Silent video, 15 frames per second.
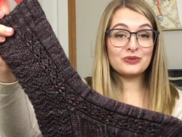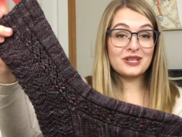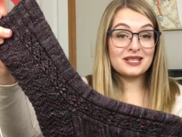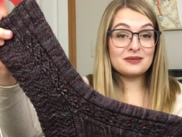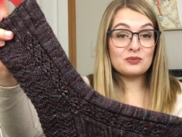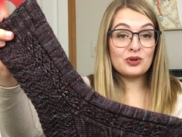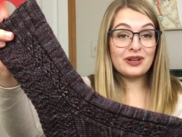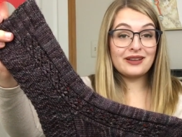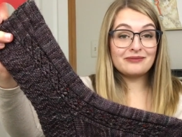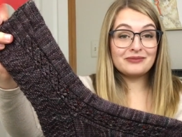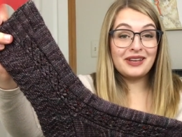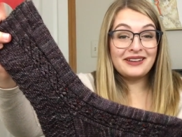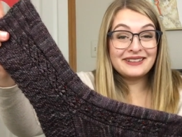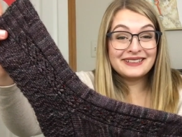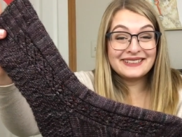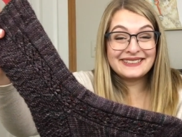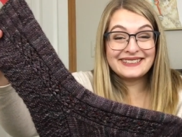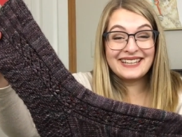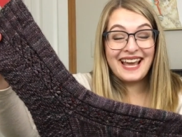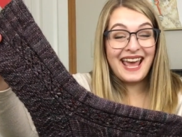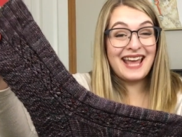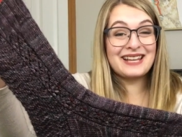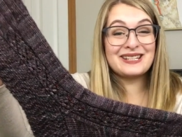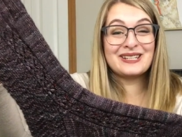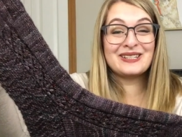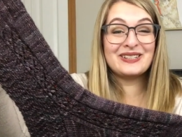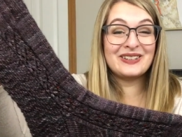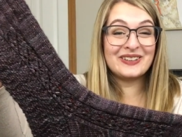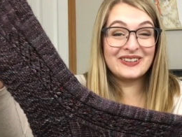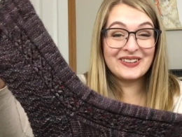it's pretty. I
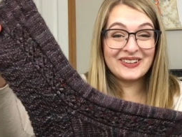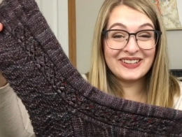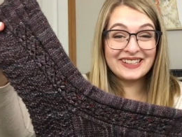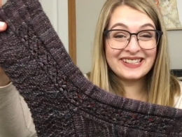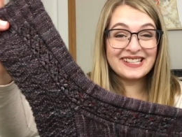don't know.